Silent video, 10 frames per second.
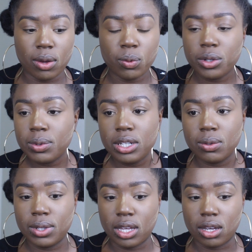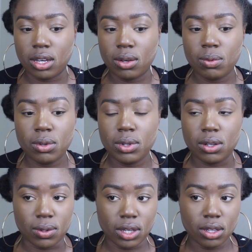that. What are we doing here? What are we
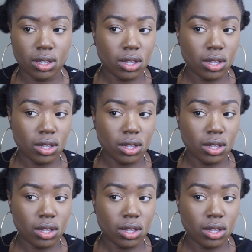doing?